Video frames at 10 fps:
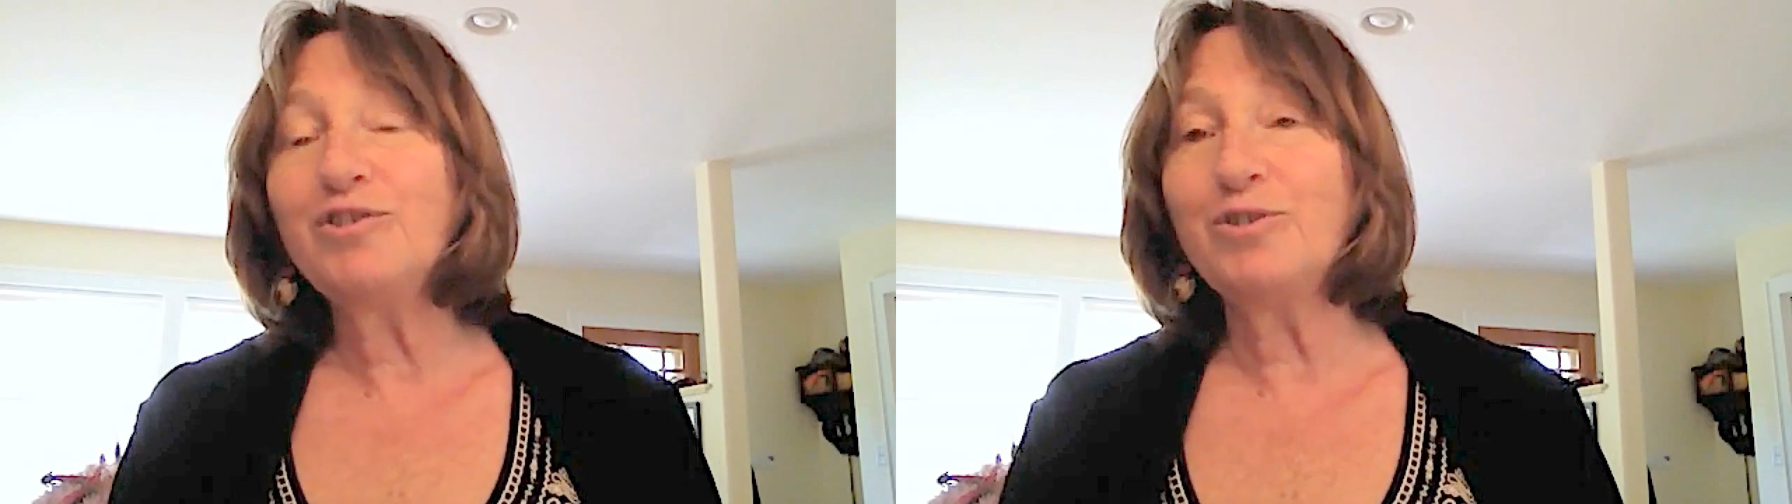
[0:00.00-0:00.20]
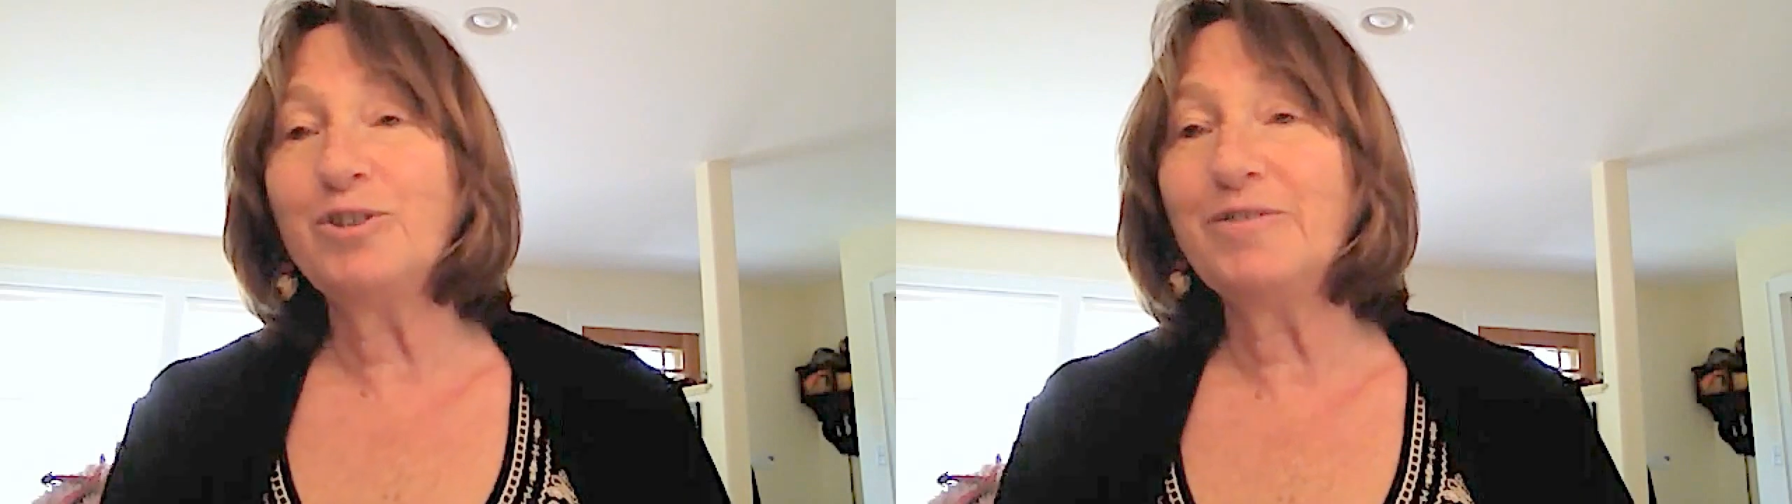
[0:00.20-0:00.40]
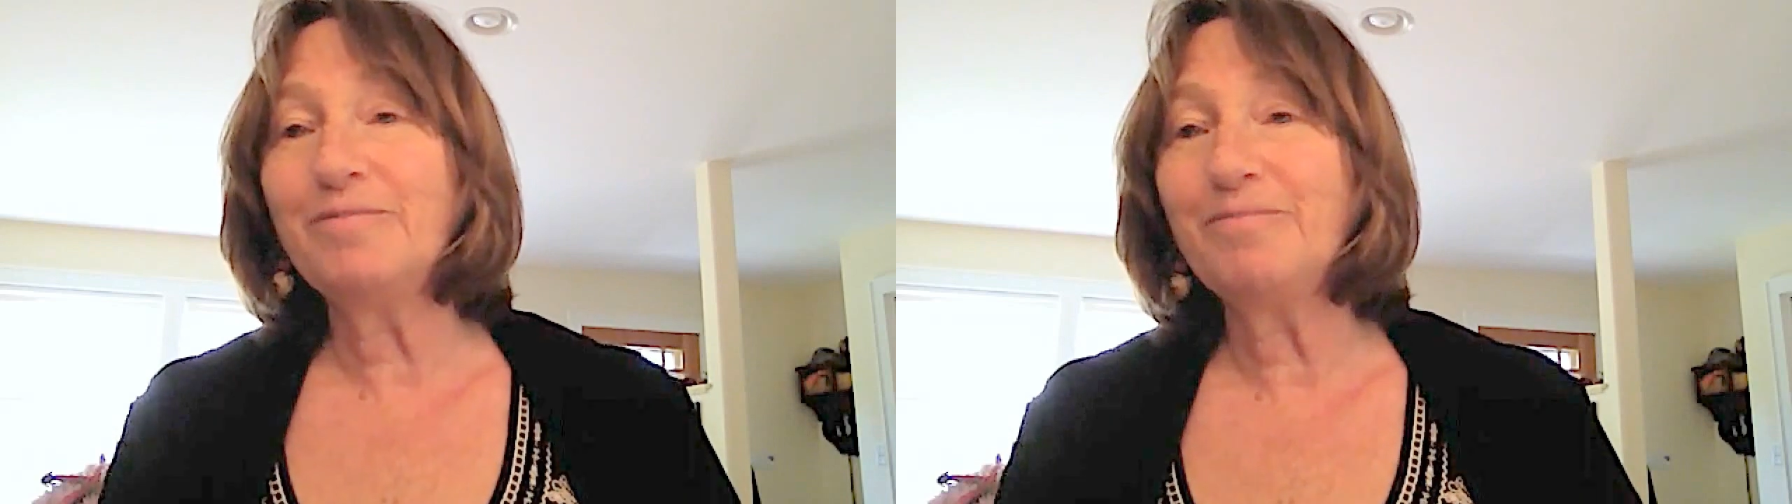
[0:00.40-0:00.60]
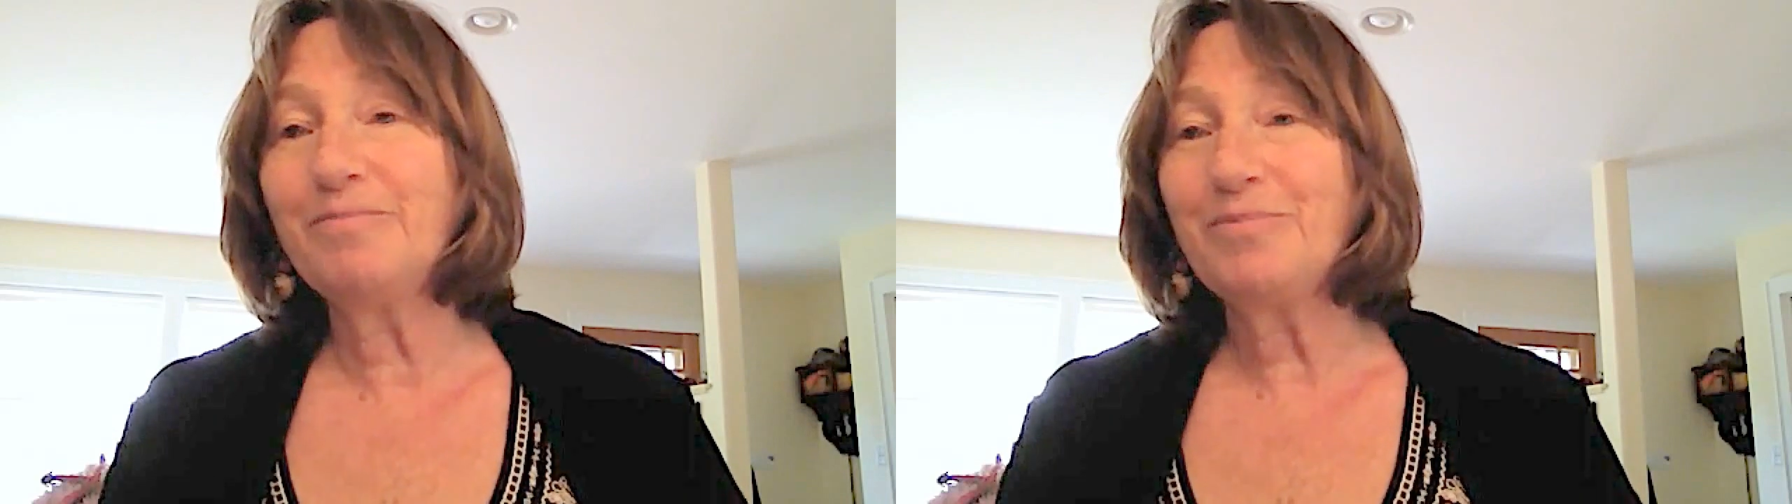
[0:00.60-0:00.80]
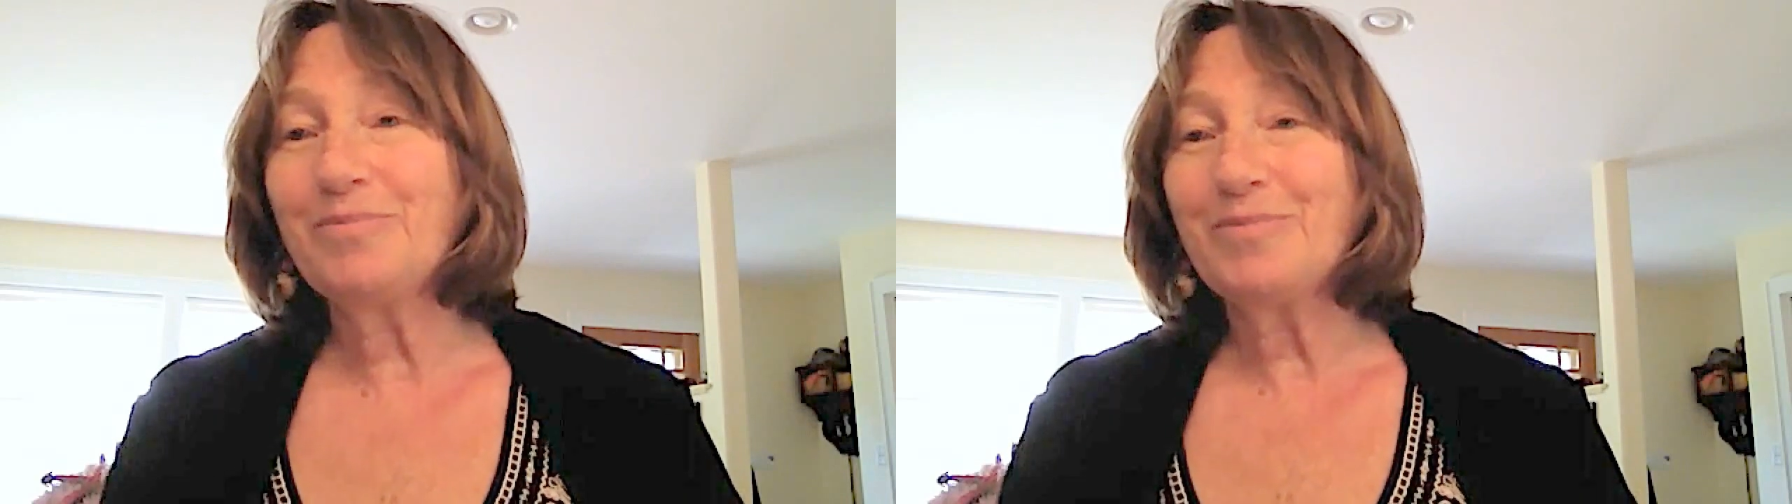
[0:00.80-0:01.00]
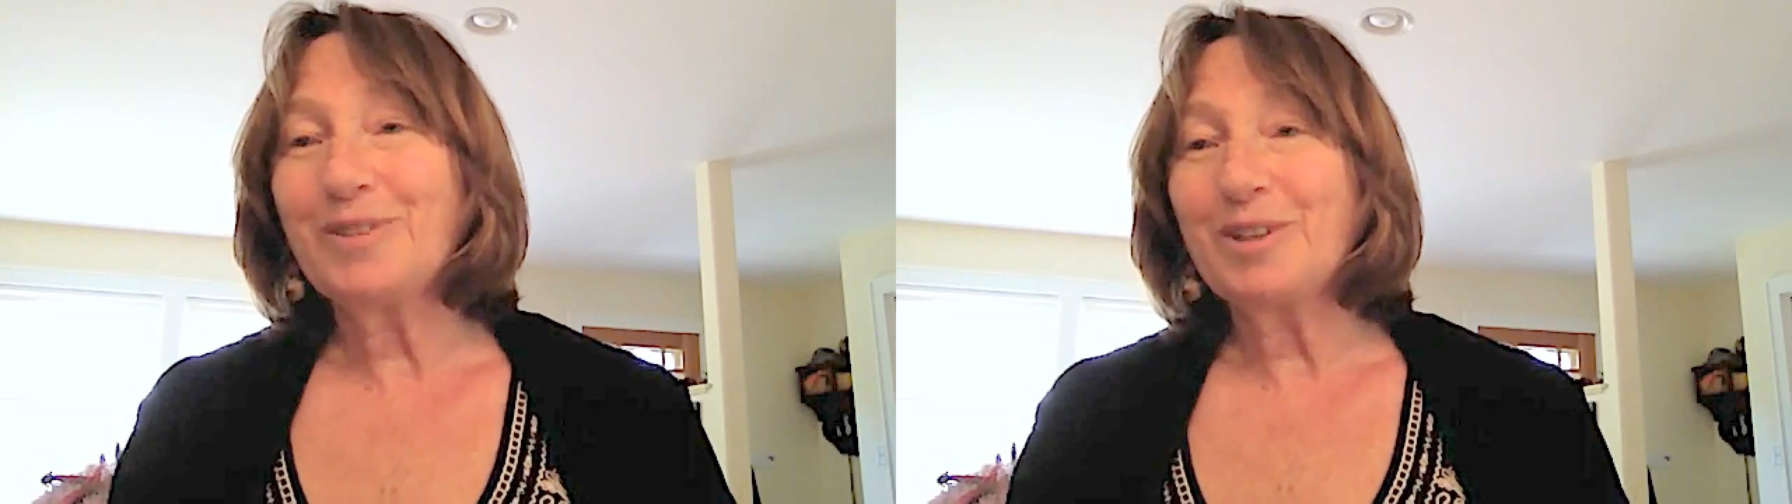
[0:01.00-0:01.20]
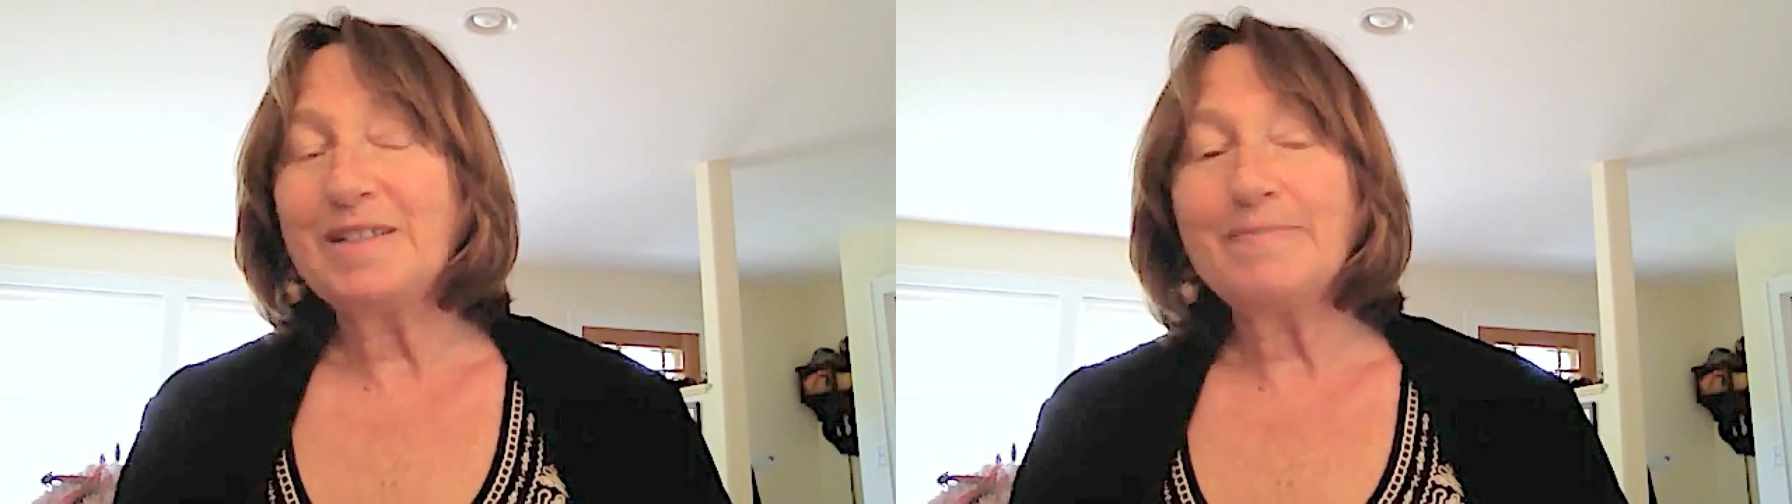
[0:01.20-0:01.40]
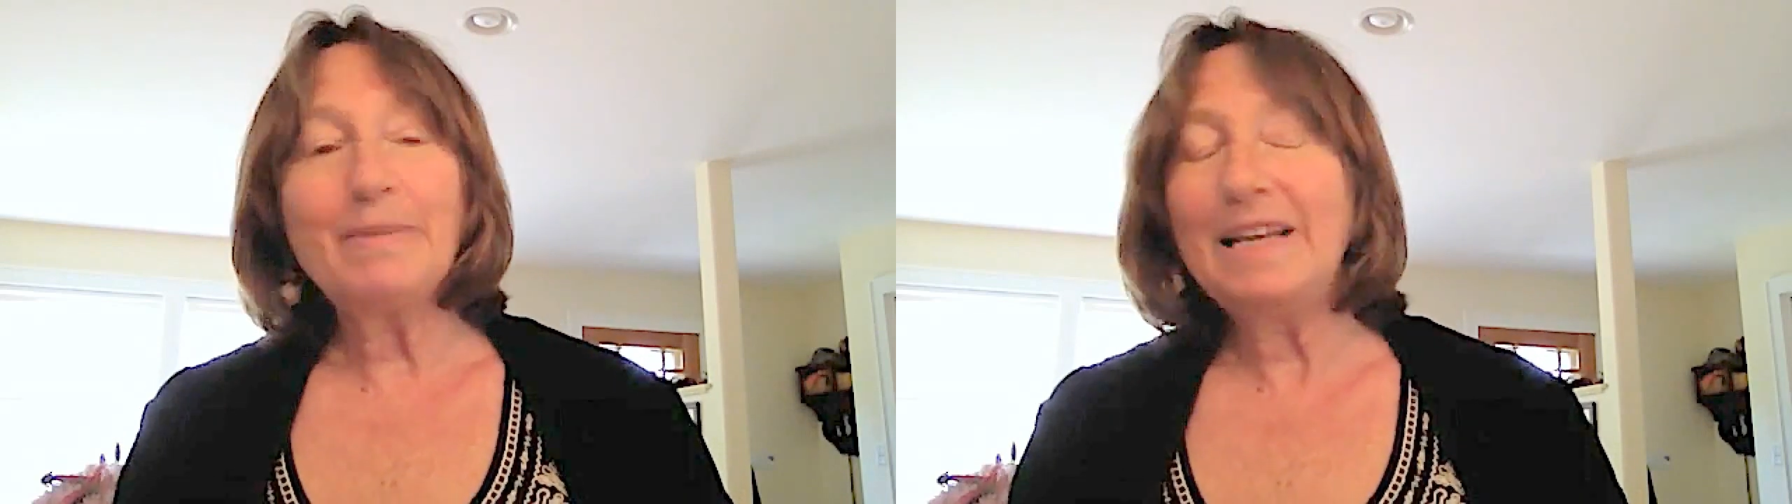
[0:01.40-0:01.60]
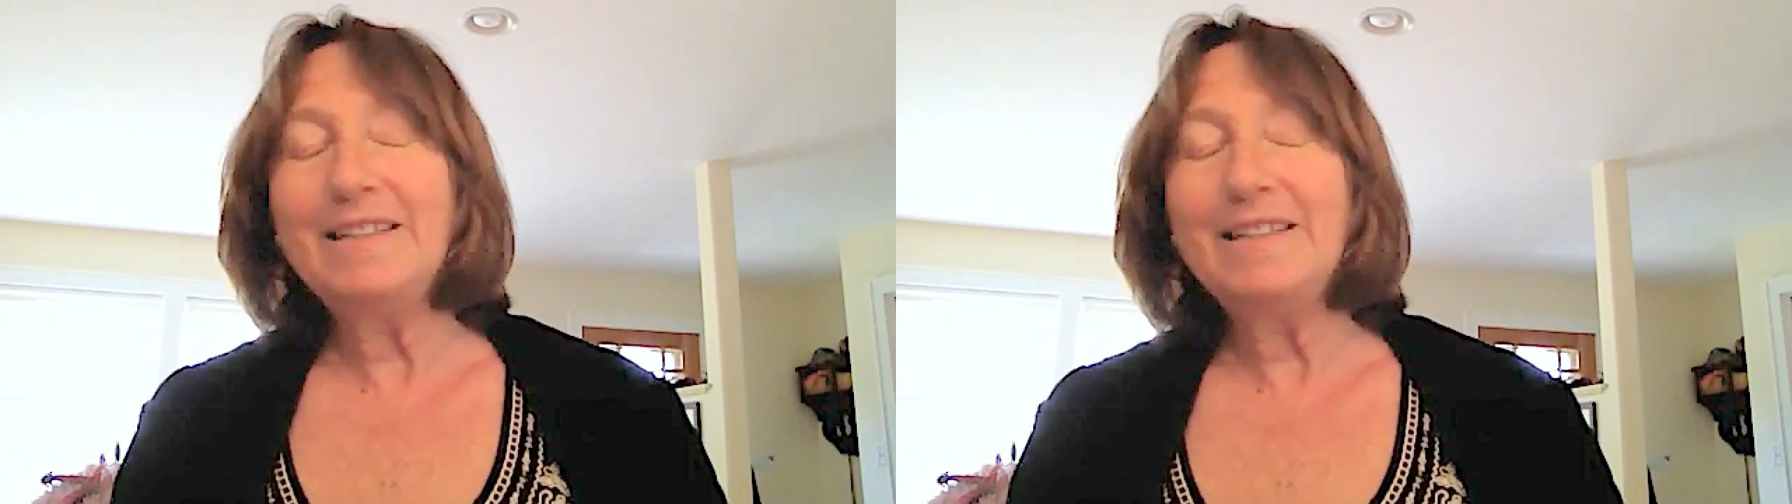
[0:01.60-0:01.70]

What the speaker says: store. But